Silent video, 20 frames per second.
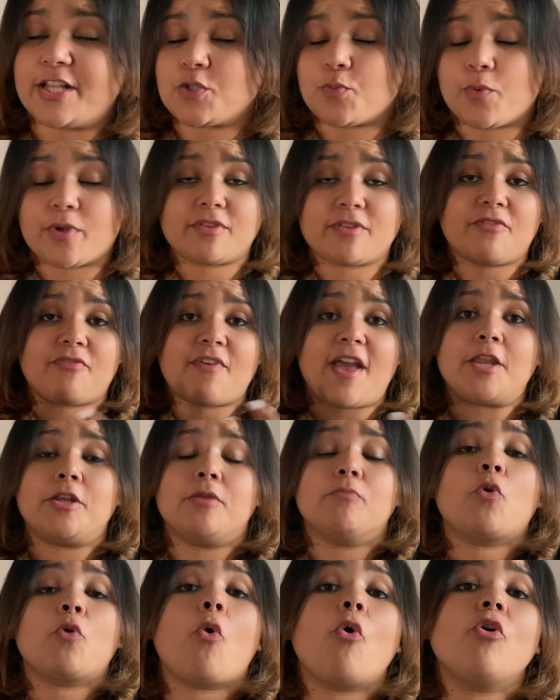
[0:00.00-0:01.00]
what the
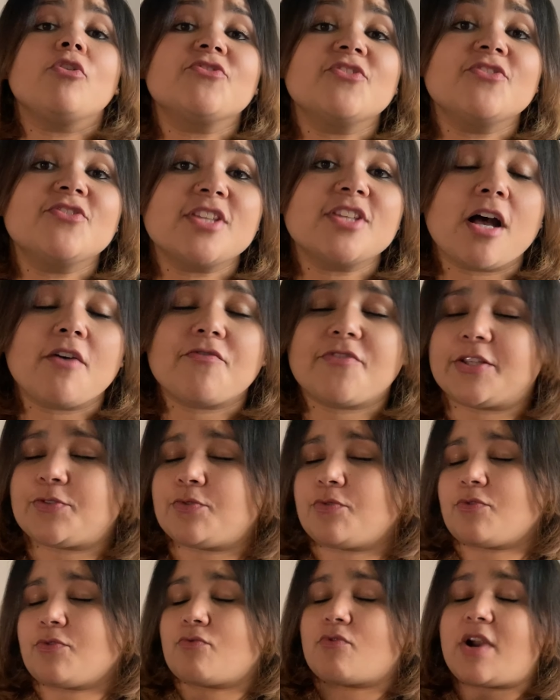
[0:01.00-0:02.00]
fandom calls itself. That's what
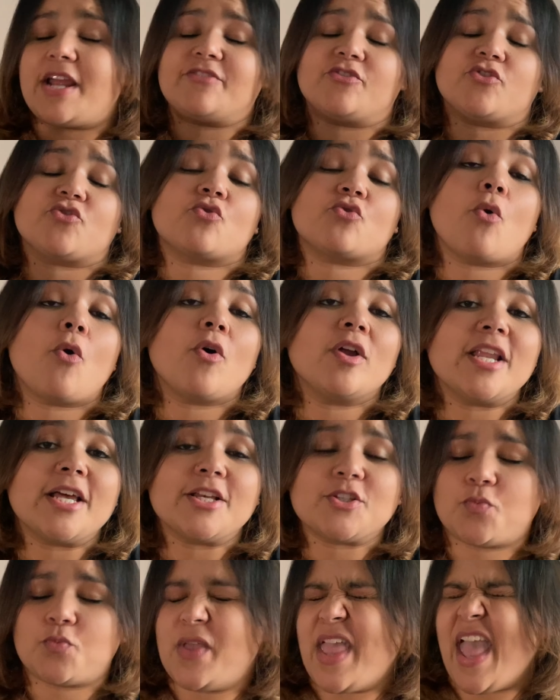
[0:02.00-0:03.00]
the writers call
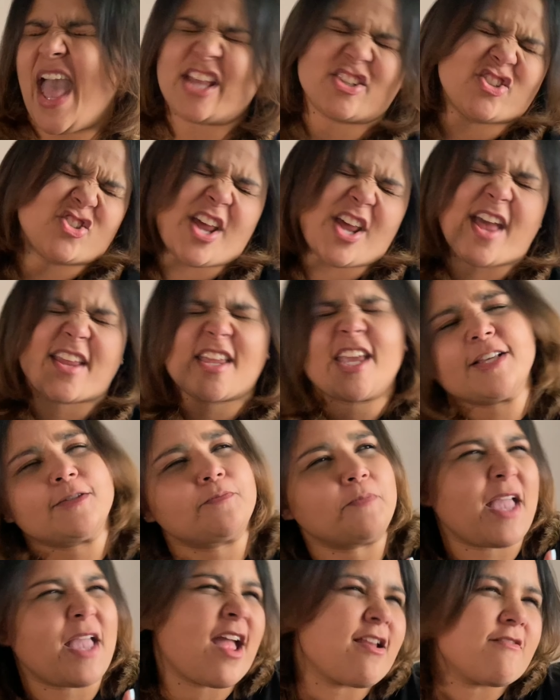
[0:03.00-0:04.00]
us. We hashtag
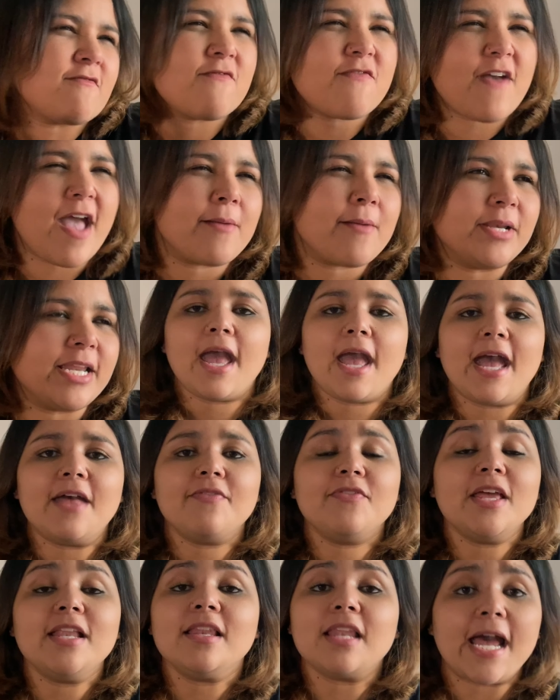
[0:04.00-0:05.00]
SPN family. And
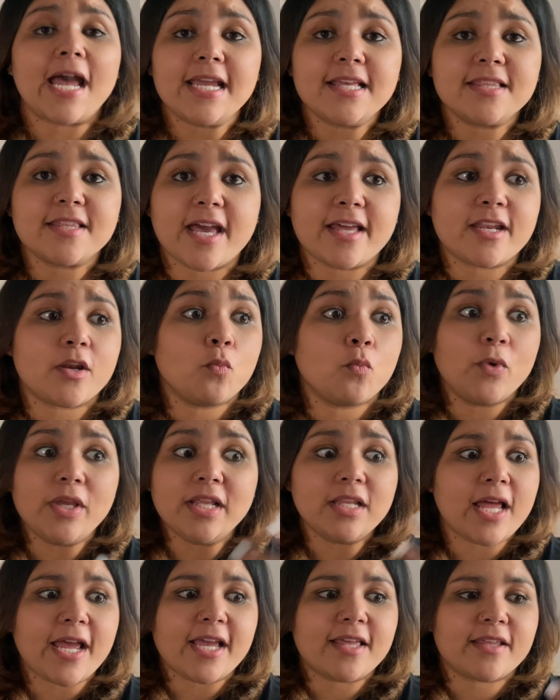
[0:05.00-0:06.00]
they like that, and we
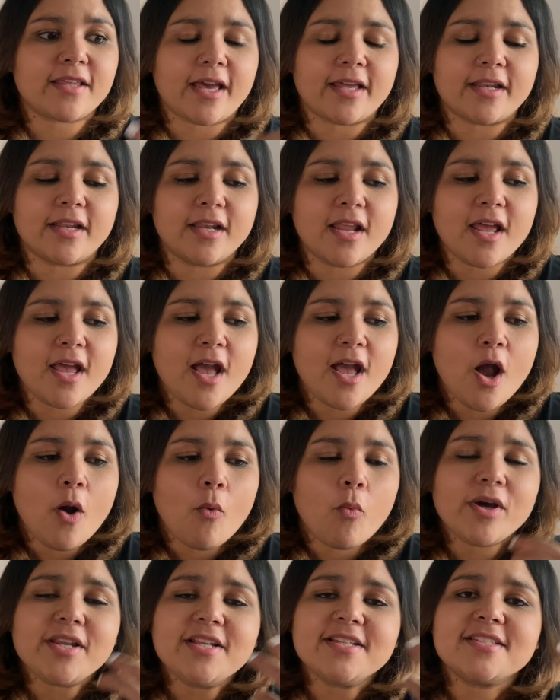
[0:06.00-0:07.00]
like that. And
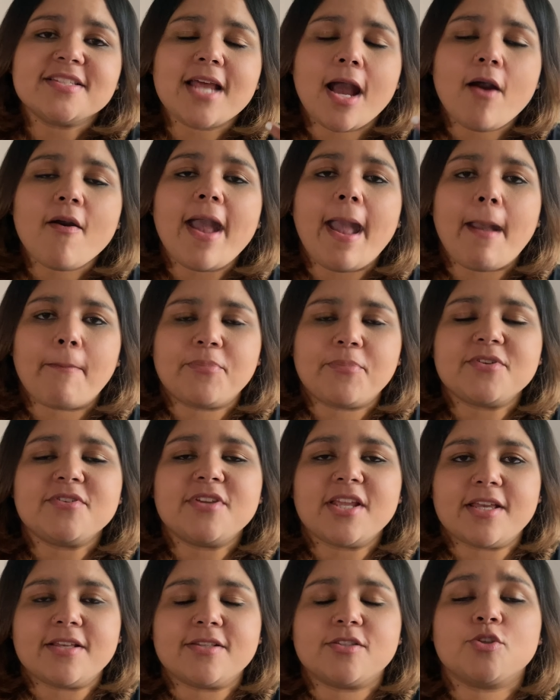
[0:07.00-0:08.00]
what has now happened
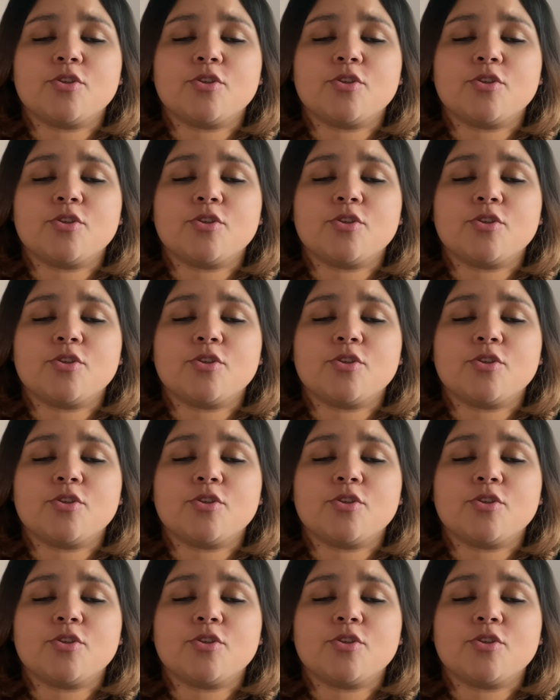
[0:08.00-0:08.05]
is the